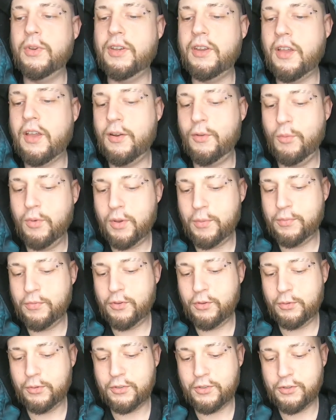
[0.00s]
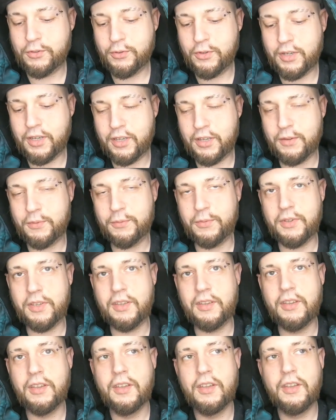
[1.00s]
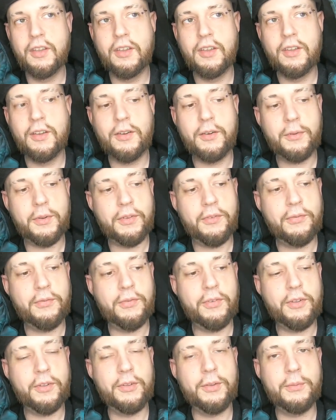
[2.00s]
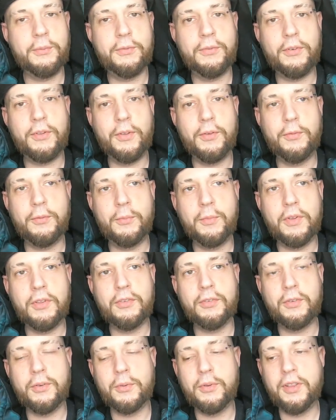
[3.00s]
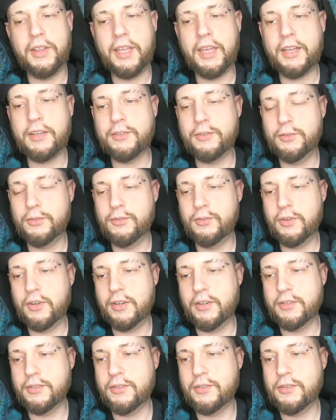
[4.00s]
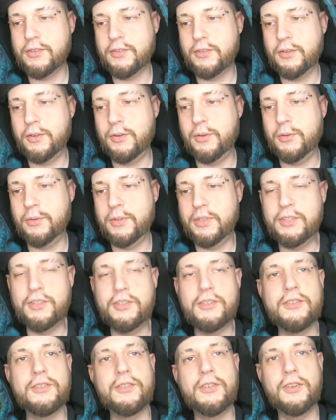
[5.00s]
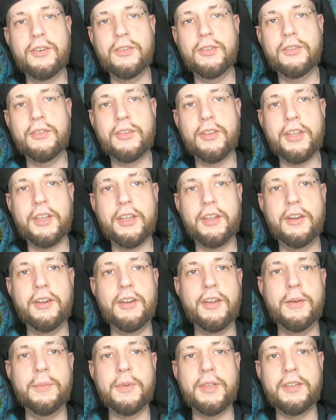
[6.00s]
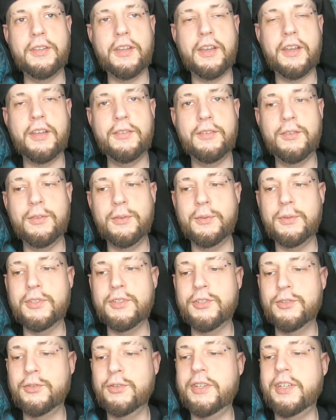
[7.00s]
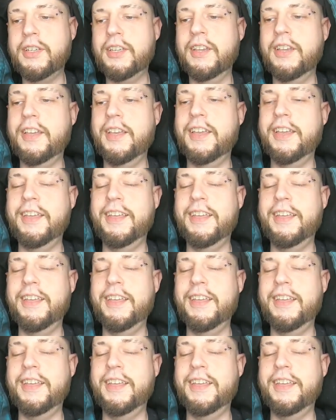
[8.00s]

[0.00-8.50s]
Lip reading: tied him up to a tree and we filled him full of muscle relaxer drugs, so he's just gonna look like a dummy tied to a tree.